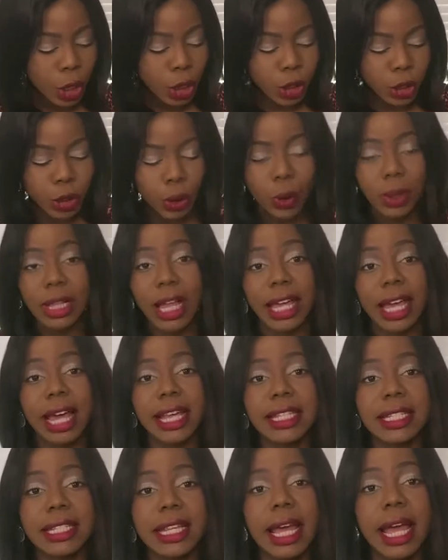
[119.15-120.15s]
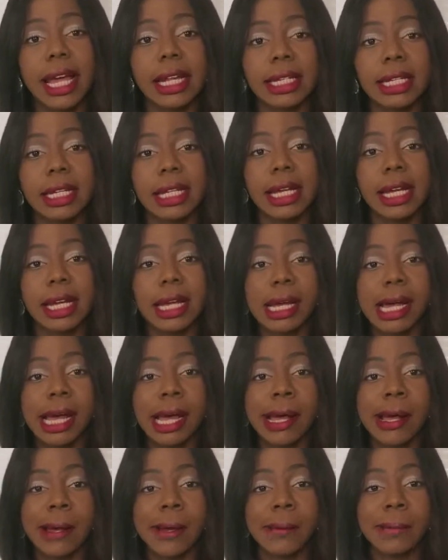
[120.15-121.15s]
So like I said,
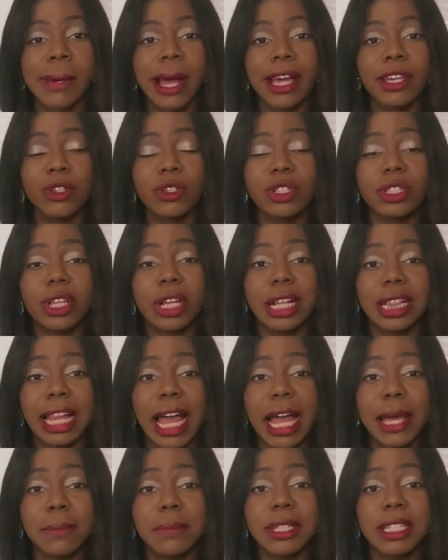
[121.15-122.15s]
I used the Glime